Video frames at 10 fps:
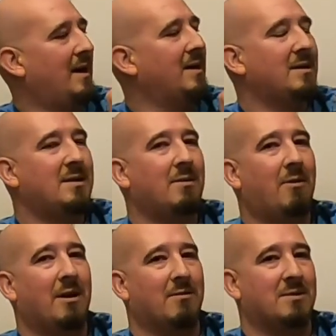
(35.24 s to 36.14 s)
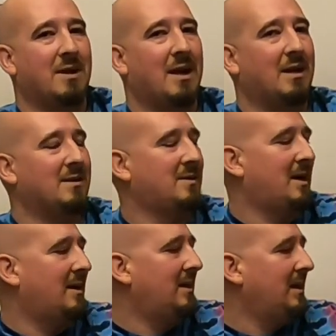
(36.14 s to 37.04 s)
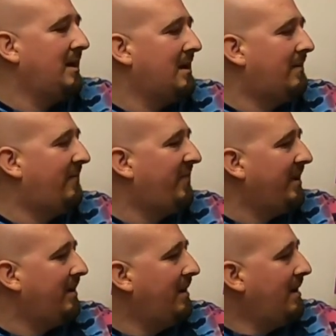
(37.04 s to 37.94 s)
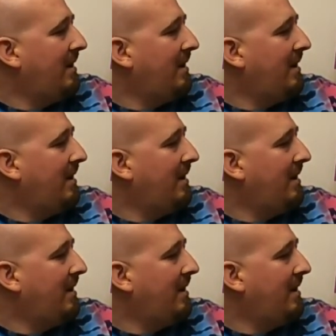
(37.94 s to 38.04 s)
I see why they're saying suddenly comfy.